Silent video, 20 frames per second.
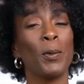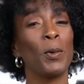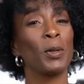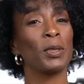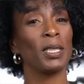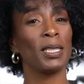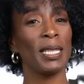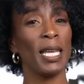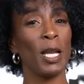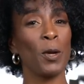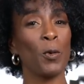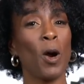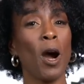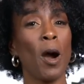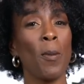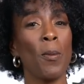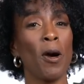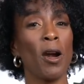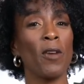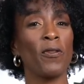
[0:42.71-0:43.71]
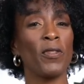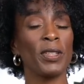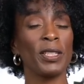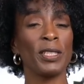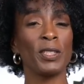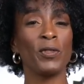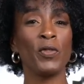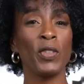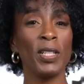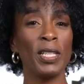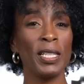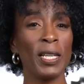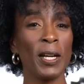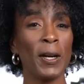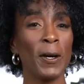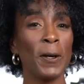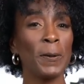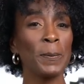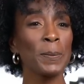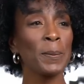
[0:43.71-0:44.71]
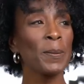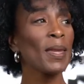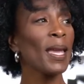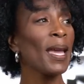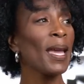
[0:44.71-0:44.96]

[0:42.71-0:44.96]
I want to thank Walmart for this video.